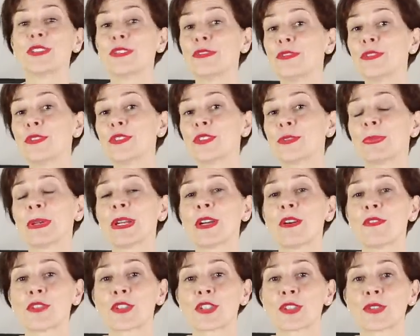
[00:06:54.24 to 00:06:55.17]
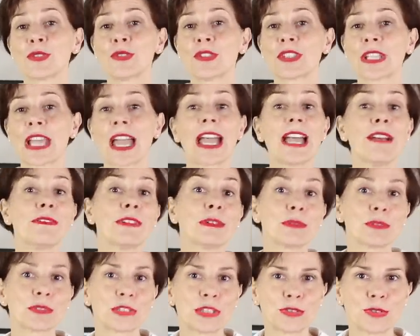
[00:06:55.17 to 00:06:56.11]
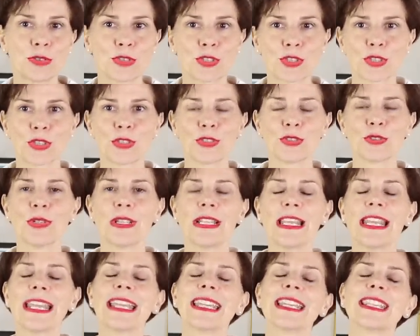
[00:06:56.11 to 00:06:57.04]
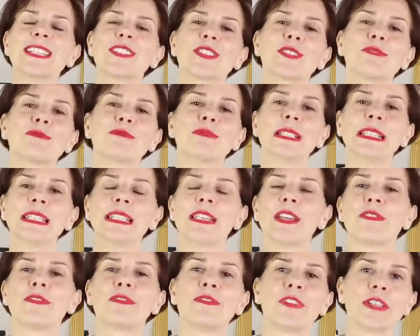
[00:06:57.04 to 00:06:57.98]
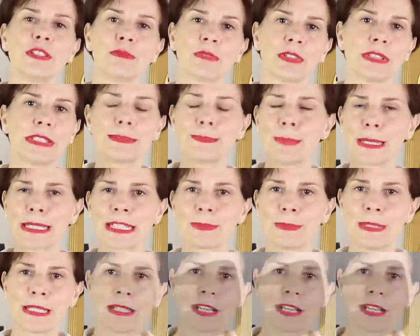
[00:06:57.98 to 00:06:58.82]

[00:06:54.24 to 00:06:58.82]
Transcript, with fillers: The fourth pair of shoes I have I wanted to show you, it's a really a funny one. It makes me